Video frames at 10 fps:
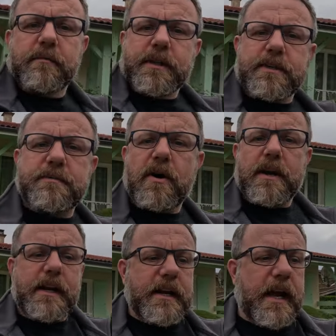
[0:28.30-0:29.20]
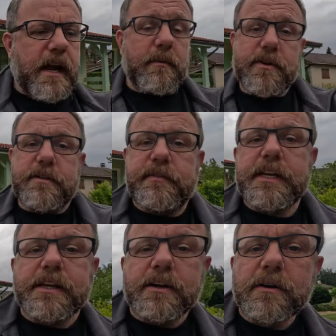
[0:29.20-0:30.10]
But this morning, I watched a
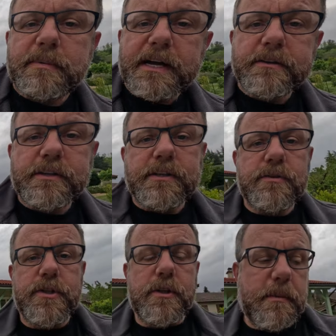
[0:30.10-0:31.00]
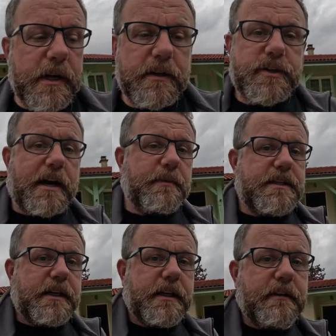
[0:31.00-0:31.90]
video by another YouTuber, Jack
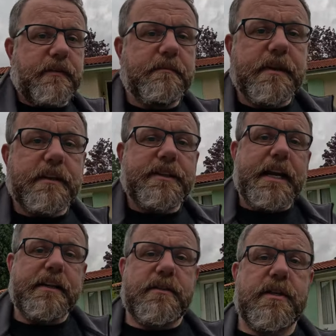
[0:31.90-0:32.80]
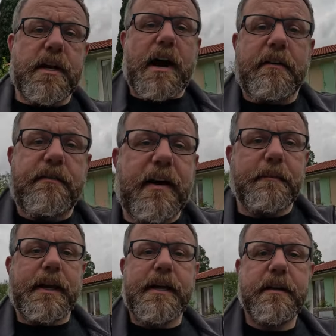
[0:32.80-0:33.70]
Whittaker, from the Sailing Zatara
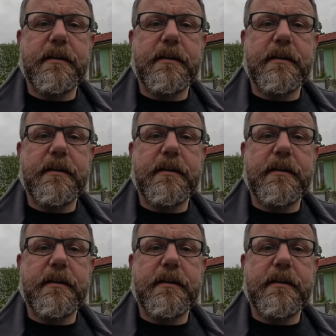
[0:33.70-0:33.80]
family.